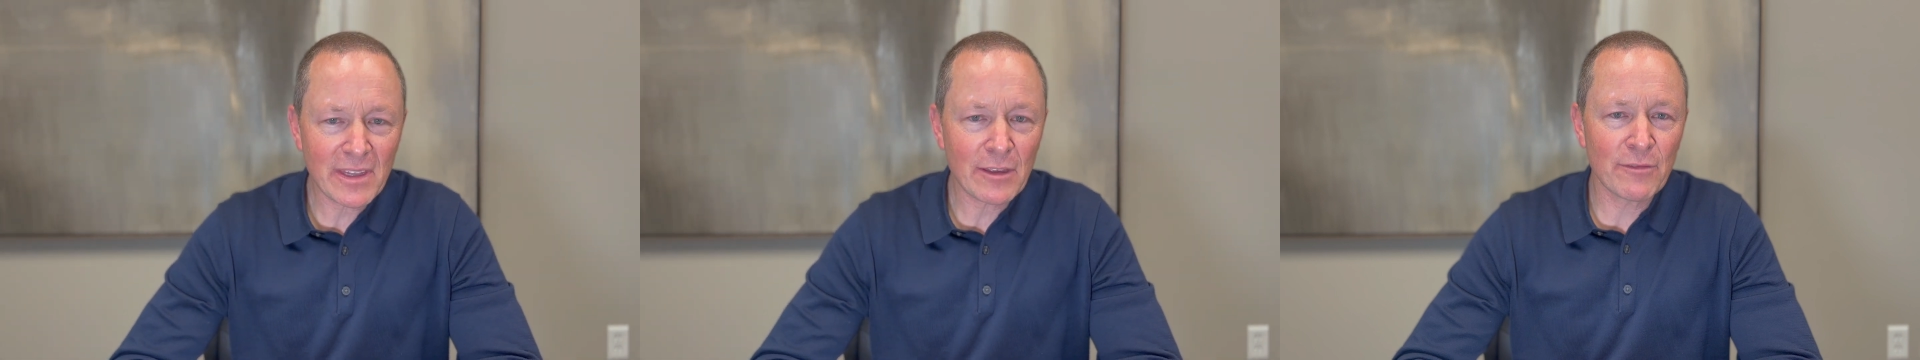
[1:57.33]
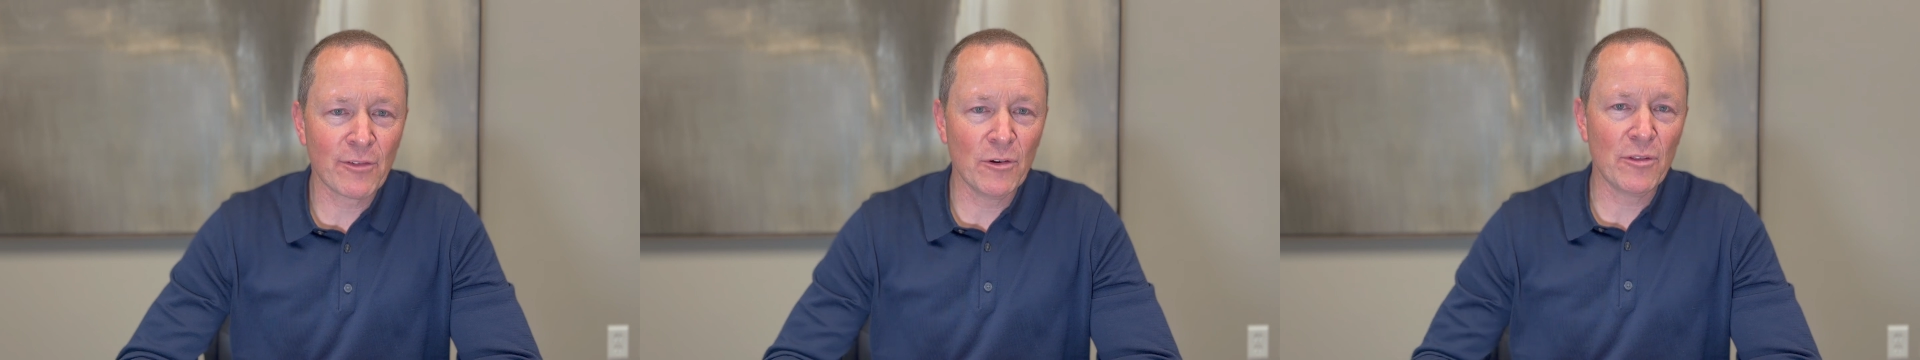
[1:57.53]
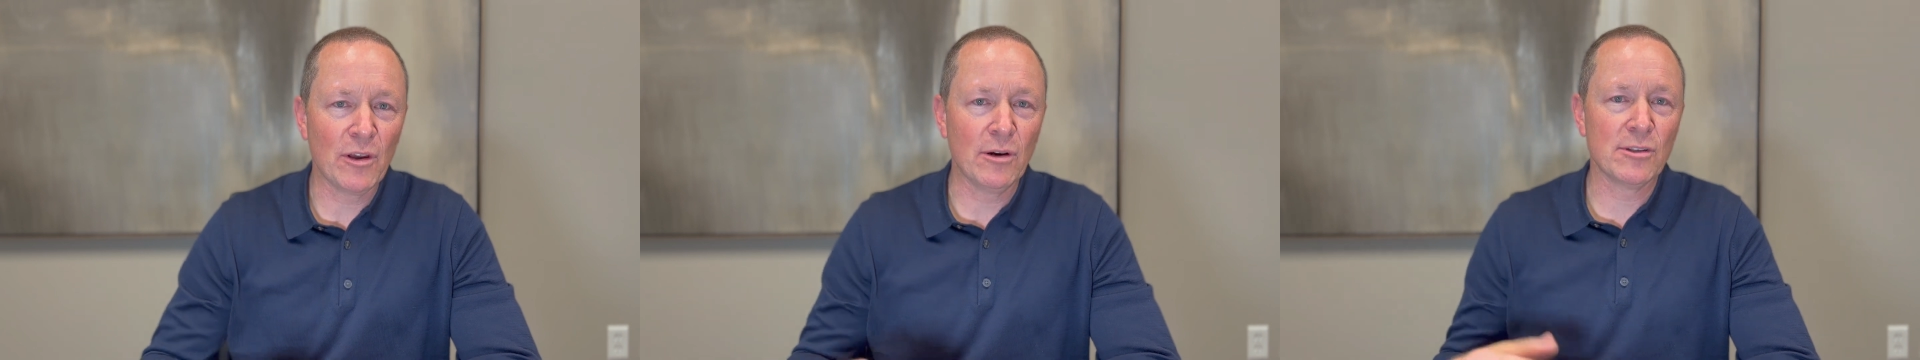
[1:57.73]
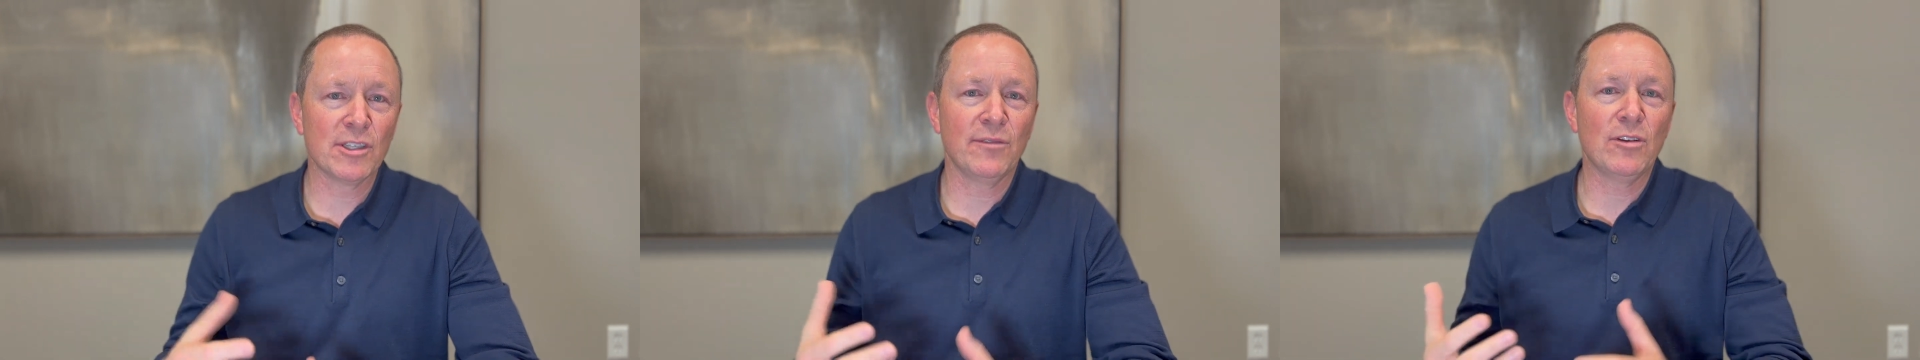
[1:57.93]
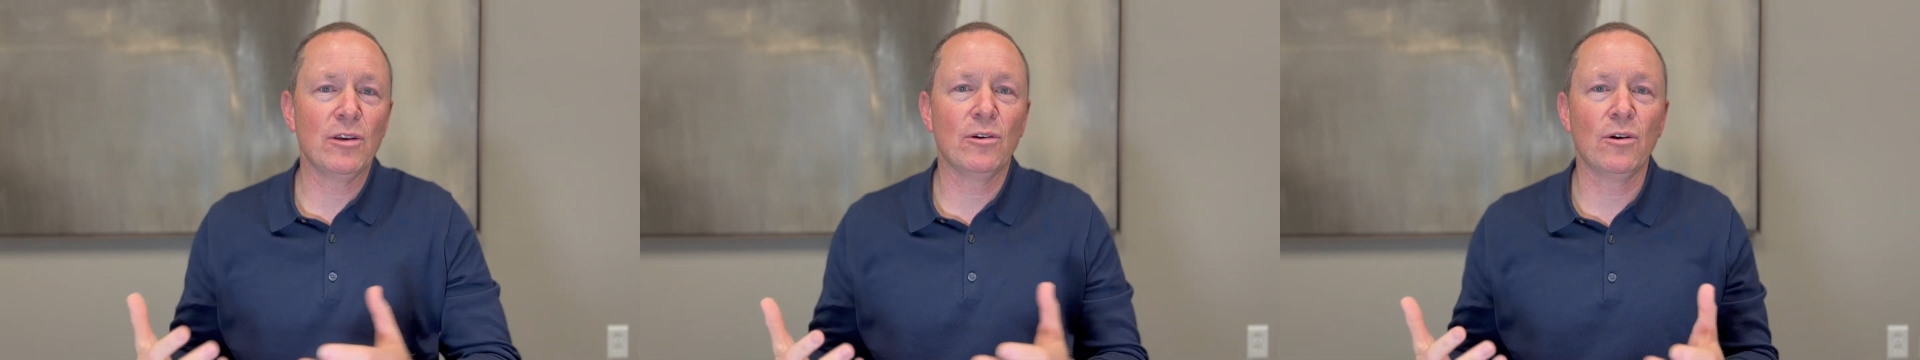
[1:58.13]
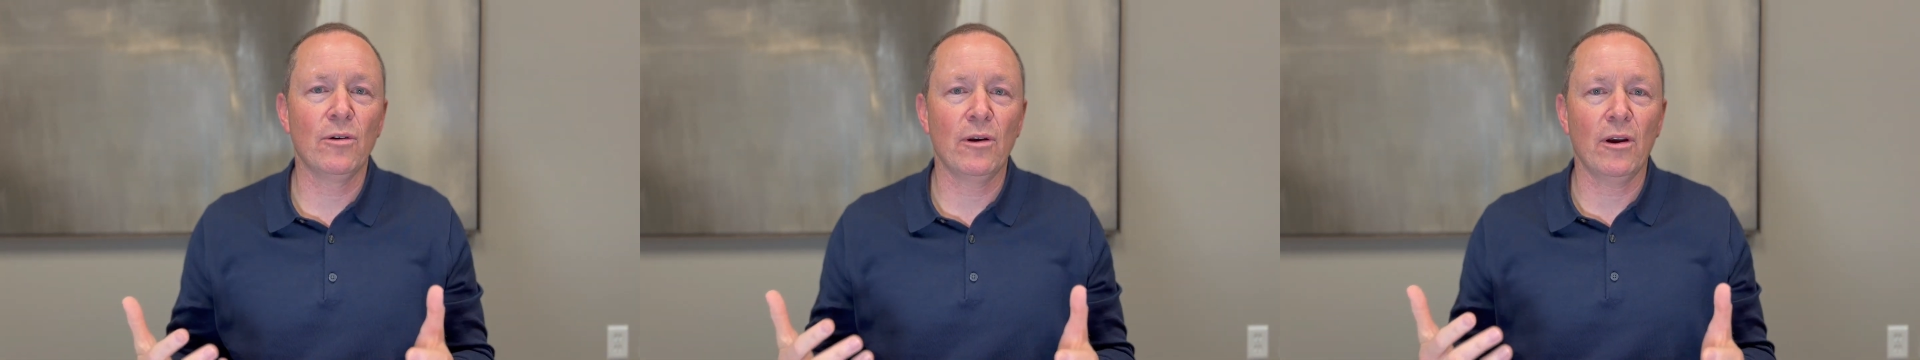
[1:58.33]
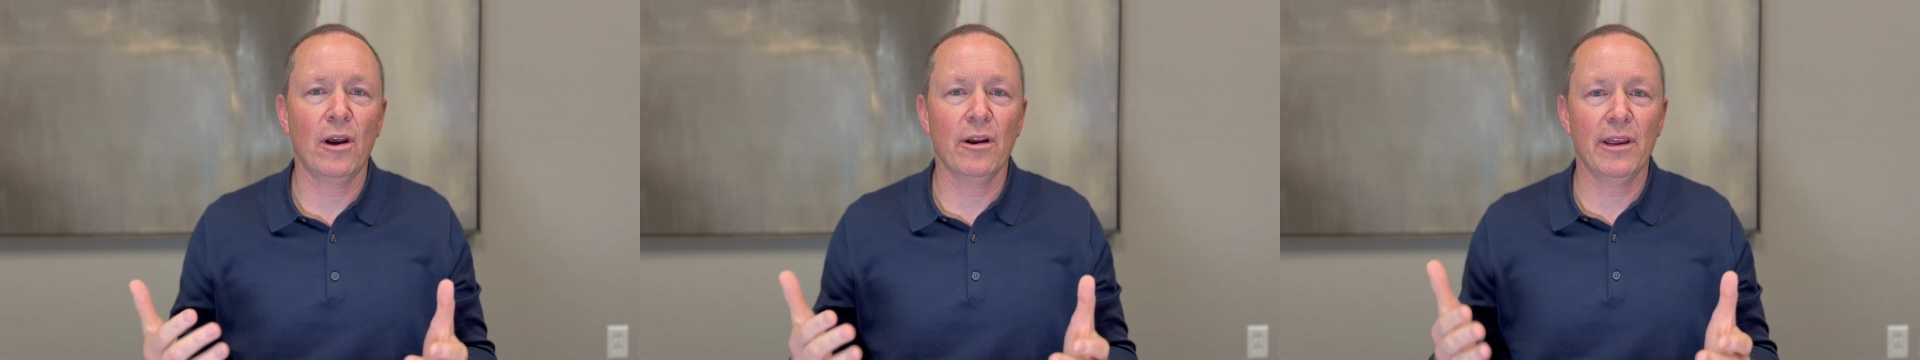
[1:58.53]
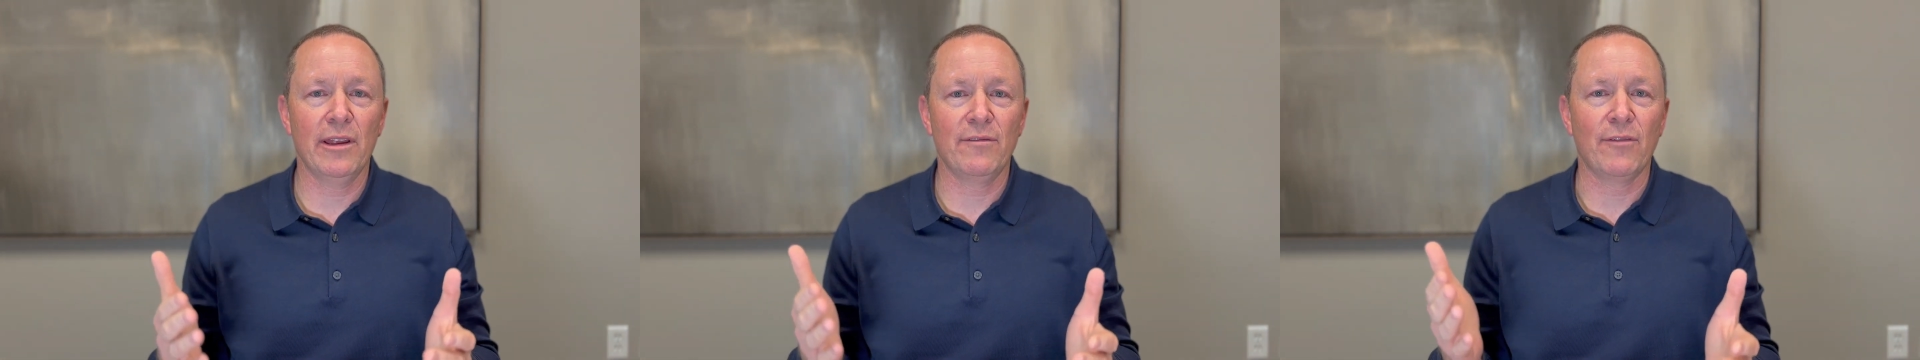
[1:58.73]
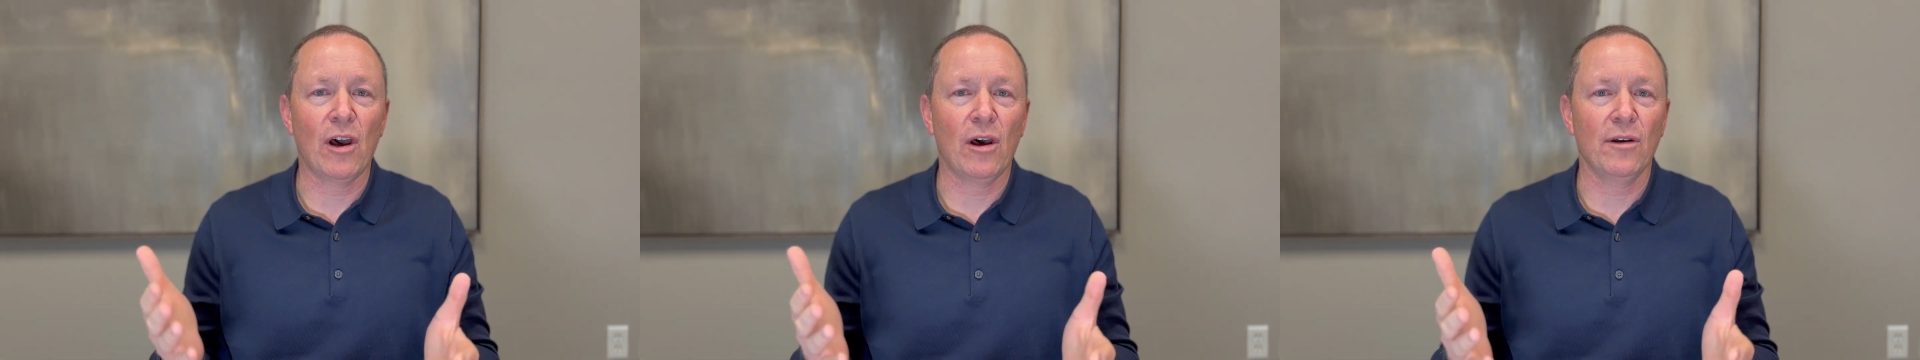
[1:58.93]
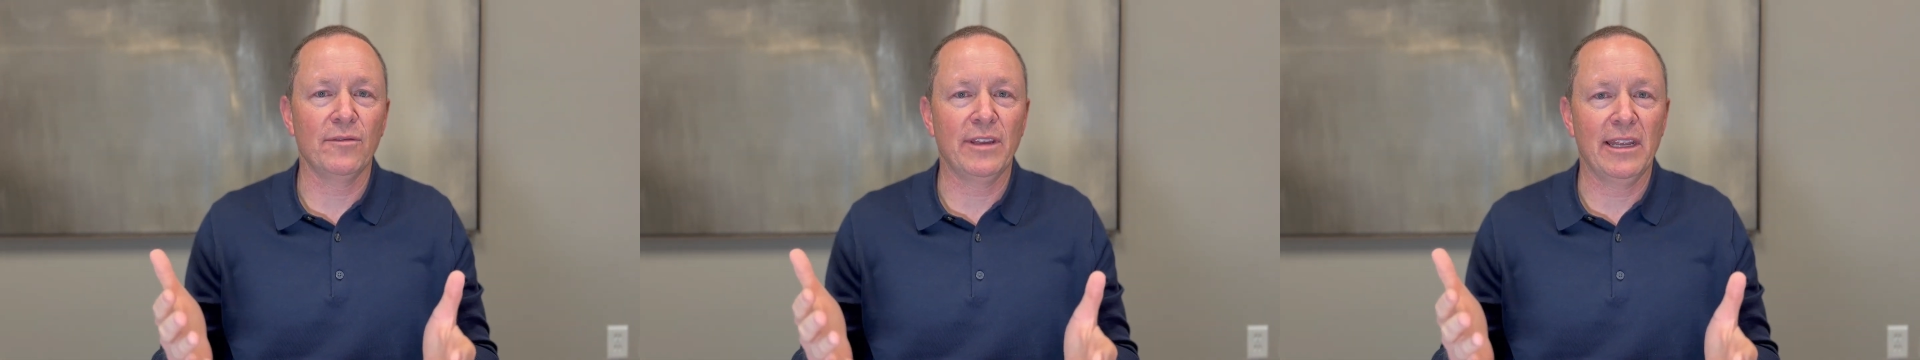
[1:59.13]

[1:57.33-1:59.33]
For those of you who are involved